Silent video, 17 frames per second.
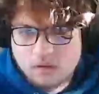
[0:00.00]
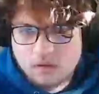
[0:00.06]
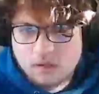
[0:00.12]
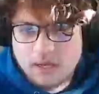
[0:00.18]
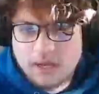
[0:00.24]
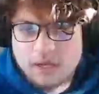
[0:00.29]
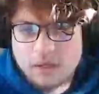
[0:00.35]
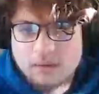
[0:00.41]

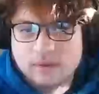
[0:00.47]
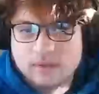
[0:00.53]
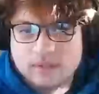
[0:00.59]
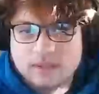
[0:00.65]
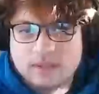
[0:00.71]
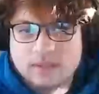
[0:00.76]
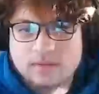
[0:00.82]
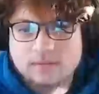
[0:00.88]

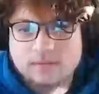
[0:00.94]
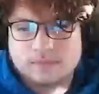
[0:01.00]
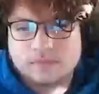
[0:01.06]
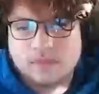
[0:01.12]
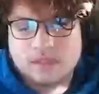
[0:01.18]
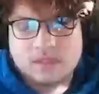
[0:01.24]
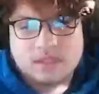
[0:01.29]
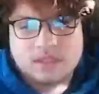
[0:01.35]
Anyways,
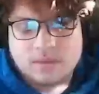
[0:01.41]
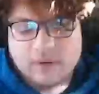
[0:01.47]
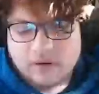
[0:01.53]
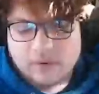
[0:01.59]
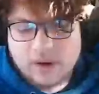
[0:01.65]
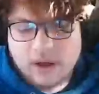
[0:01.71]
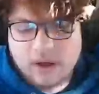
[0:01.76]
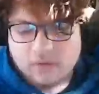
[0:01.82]
this has
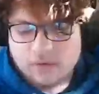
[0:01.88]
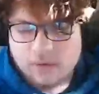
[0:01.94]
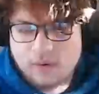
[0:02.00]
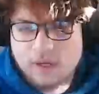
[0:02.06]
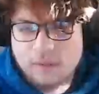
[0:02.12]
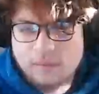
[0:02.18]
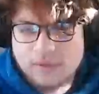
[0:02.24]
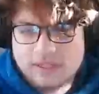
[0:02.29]
been around for a
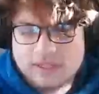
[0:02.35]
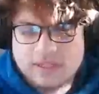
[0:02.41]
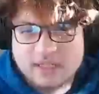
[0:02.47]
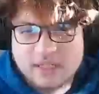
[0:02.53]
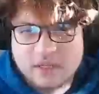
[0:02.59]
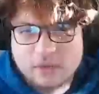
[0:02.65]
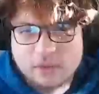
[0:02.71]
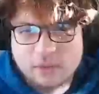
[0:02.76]
while. He plays
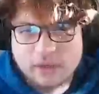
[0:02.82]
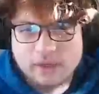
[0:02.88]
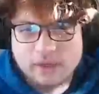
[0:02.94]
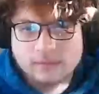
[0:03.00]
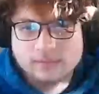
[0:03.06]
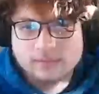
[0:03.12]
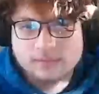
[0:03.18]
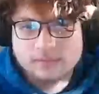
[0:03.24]
d3,